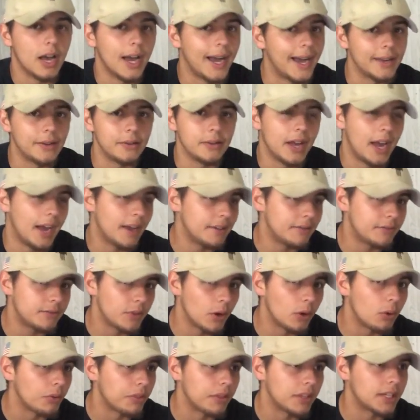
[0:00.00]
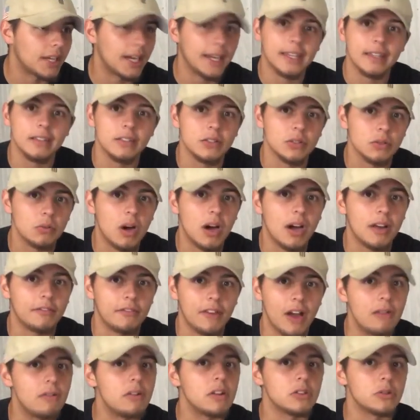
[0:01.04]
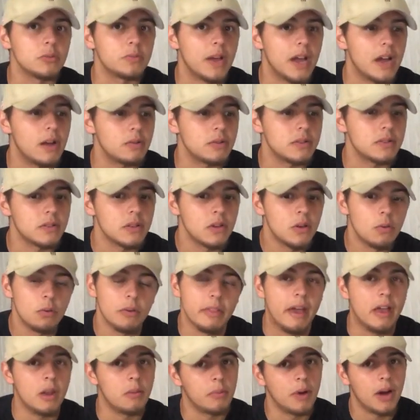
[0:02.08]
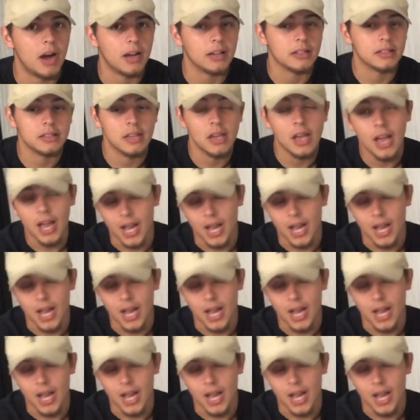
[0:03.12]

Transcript: I don't think I can squat 500 pounds without a box.